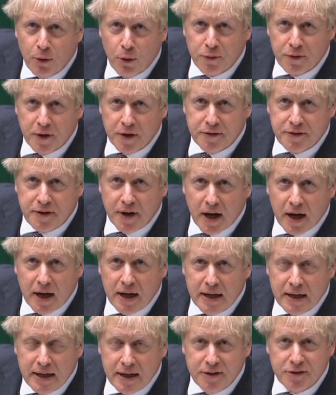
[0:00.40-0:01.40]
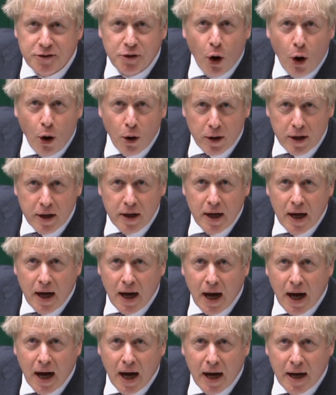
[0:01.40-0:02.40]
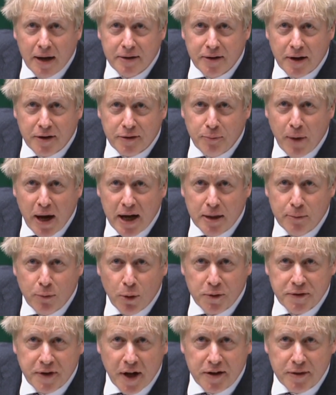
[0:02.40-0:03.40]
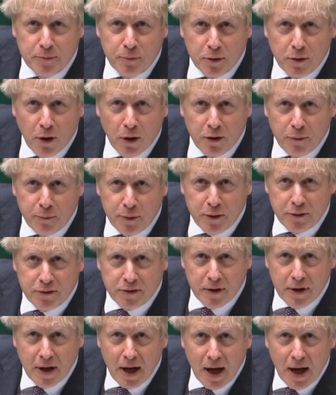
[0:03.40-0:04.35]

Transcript: thought that his dog just made a more sensible contribution